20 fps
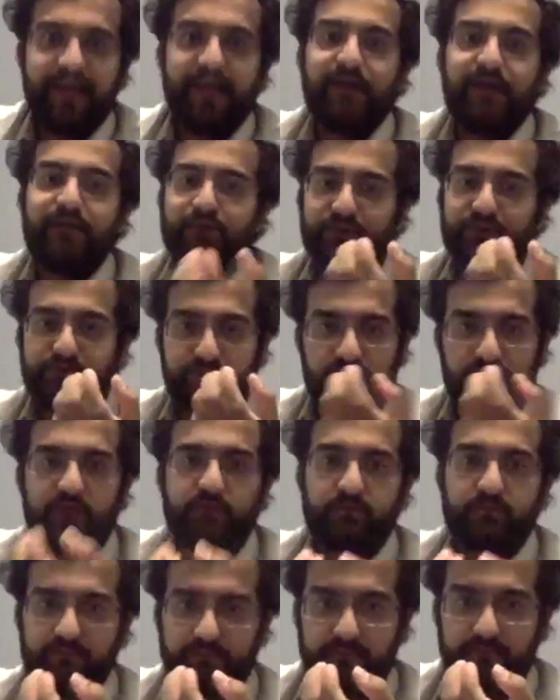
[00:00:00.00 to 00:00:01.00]
but you
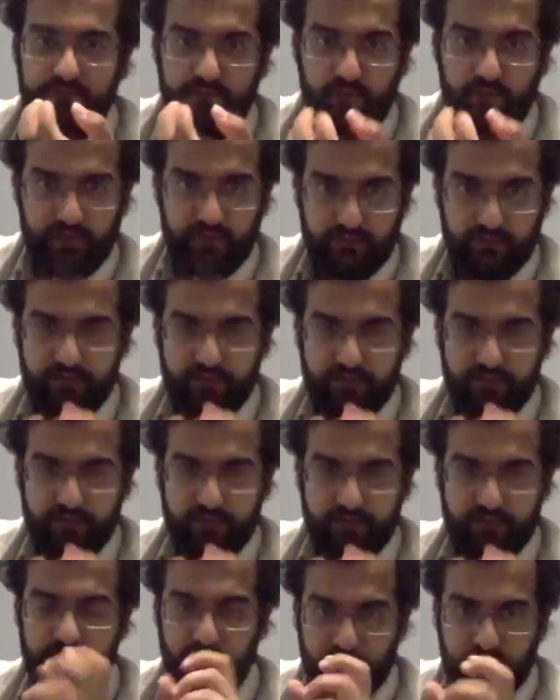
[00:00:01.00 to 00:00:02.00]
not want
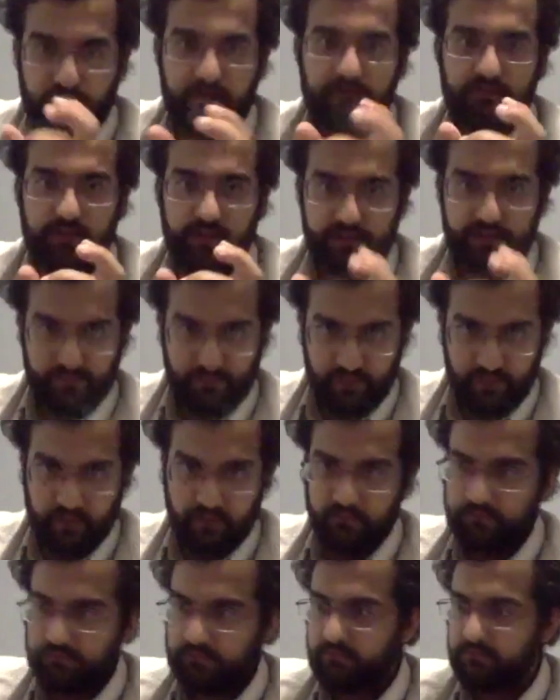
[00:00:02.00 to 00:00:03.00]
your brain to get
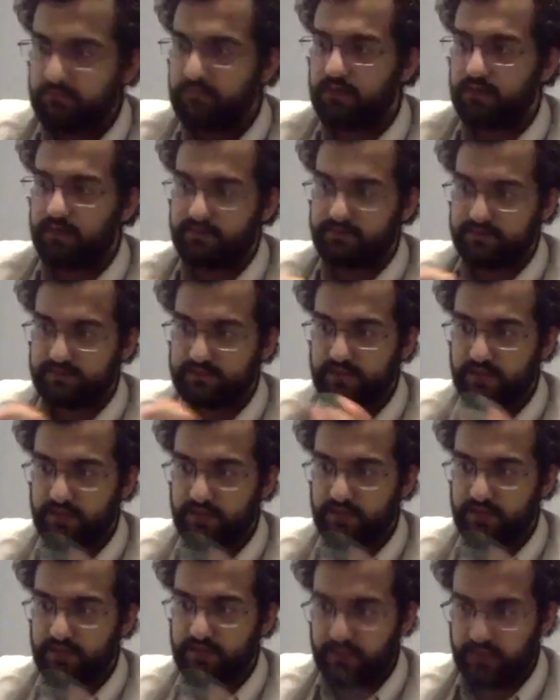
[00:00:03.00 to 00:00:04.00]
warm because it's going
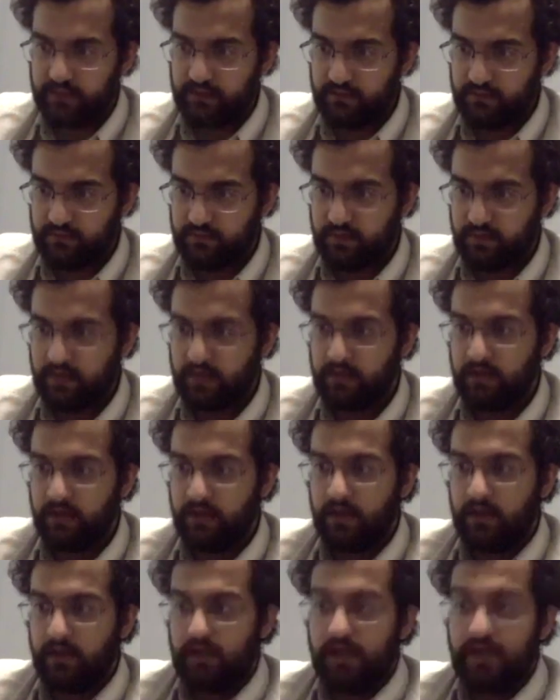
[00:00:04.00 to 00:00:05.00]
to kill you, right?
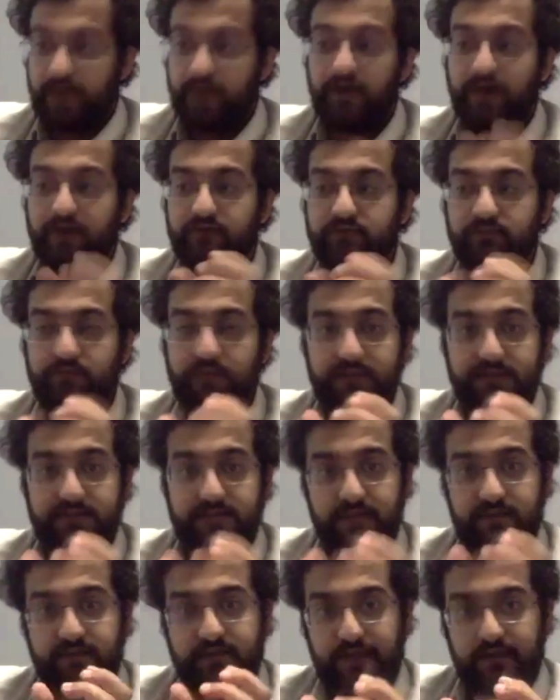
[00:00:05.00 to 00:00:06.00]
And you have to
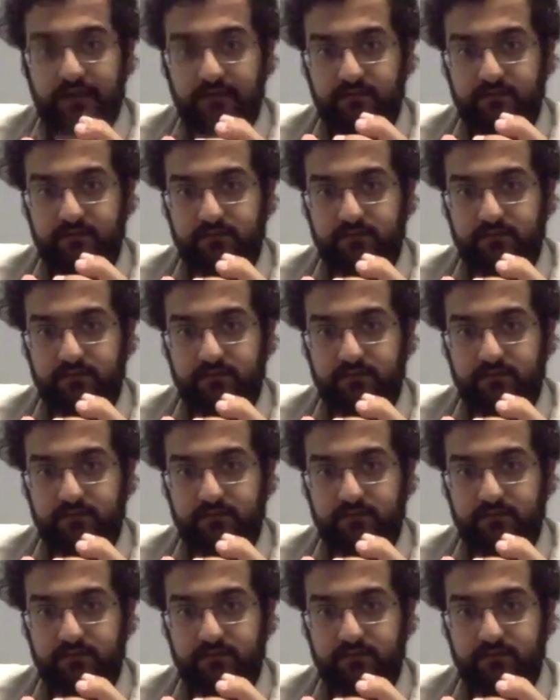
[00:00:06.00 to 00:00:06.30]
maintain that